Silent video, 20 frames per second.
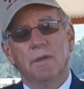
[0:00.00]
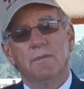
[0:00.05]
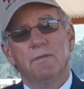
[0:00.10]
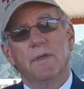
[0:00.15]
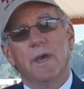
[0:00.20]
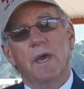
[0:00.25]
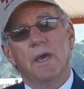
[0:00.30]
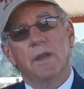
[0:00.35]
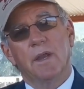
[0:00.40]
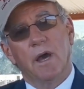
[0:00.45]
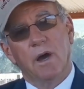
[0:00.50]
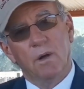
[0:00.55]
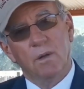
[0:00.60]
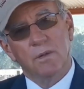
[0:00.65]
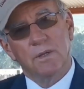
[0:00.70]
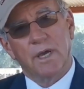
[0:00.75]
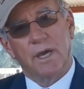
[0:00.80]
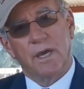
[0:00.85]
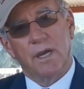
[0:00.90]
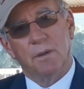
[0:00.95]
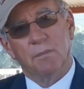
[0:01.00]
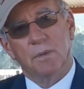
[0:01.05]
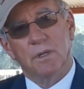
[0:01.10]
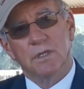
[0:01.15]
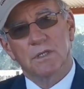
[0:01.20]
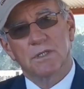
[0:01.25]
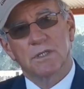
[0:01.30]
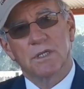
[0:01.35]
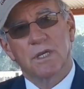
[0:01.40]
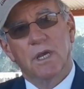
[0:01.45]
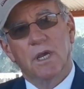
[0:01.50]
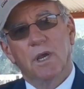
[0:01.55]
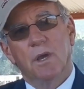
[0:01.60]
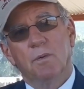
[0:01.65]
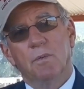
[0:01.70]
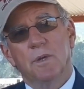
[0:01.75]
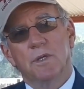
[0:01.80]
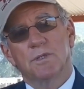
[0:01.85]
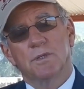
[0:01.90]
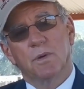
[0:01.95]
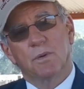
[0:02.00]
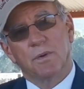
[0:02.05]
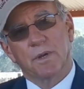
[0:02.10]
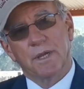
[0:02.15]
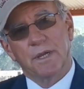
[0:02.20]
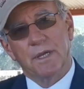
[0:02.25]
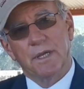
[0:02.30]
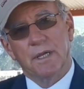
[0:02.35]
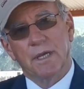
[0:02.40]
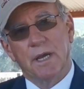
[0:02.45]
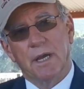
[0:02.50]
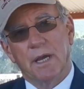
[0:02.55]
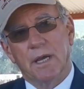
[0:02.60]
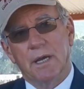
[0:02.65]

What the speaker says: than the older animals, which already